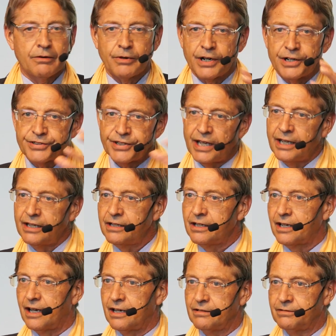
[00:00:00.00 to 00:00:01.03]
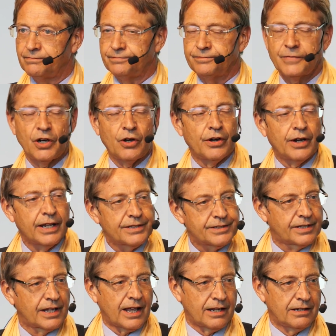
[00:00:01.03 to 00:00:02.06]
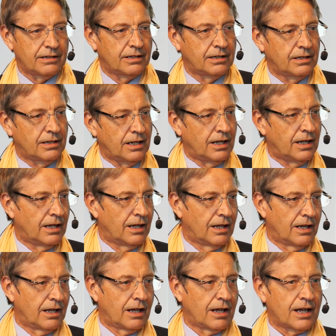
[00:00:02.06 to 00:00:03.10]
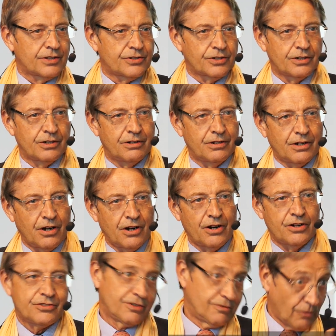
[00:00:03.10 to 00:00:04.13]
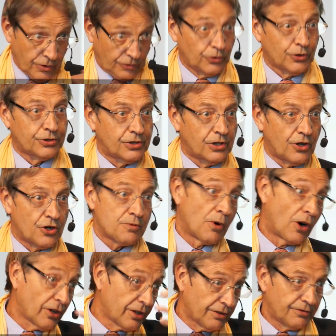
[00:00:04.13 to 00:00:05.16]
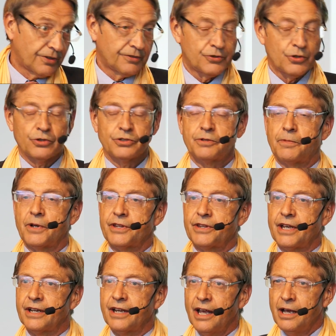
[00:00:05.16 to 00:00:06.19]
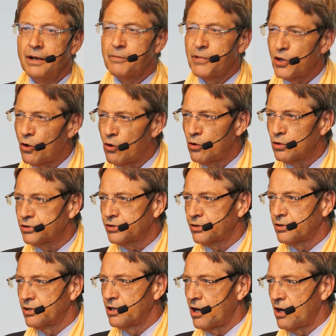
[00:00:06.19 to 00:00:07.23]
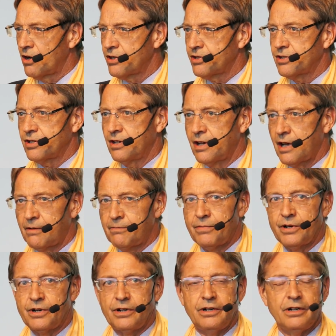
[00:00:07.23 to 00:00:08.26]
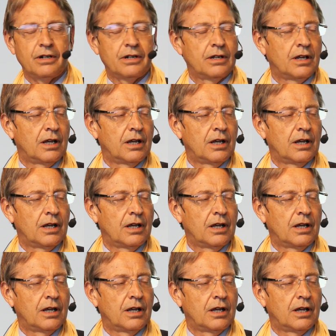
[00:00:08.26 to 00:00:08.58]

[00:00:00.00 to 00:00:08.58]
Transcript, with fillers: Whereas India, on its hand, has a large, of course, a large market, we've talked about that, but also a large number